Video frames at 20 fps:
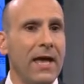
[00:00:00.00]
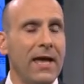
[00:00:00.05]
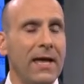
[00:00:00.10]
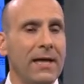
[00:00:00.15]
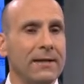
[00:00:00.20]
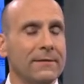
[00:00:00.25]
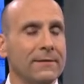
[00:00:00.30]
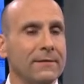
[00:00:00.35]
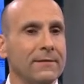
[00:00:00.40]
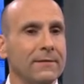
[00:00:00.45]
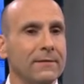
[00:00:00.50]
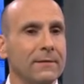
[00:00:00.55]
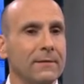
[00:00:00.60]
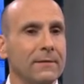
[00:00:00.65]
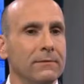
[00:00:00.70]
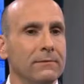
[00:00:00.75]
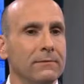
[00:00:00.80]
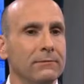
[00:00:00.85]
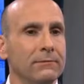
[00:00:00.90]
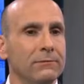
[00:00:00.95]
And
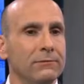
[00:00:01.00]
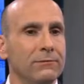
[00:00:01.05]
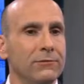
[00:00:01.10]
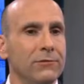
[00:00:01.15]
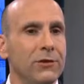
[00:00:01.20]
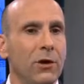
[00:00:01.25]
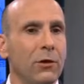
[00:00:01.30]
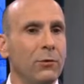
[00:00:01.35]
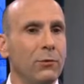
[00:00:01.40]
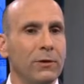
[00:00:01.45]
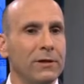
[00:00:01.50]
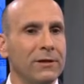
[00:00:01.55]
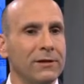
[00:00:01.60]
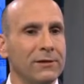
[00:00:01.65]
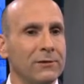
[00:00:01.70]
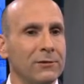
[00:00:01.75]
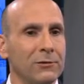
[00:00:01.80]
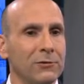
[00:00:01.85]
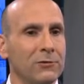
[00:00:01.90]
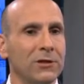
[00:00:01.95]
no
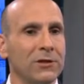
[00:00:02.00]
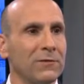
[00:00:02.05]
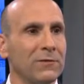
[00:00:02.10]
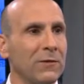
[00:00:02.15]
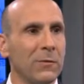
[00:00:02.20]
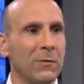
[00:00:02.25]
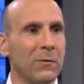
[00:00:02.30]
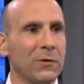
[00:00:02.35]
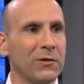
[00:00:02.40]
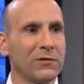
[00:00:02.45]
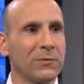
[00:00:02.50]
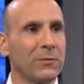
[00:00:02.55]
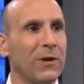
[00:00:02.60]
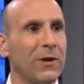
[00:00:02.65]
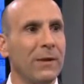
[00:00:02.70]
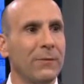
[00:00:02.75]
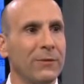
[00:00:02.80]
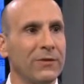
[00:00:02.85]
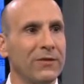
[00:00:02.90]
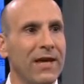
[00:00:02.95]
one in the drug development world has
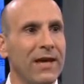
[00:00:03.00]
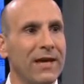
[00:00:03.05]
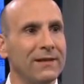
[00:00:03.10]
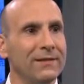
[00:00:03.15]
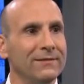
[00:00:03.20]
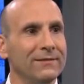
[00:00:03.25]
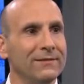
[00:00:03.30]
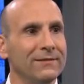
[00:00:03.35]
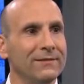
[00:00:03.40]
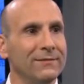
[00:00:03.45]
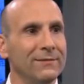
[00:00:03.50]
a problem with that.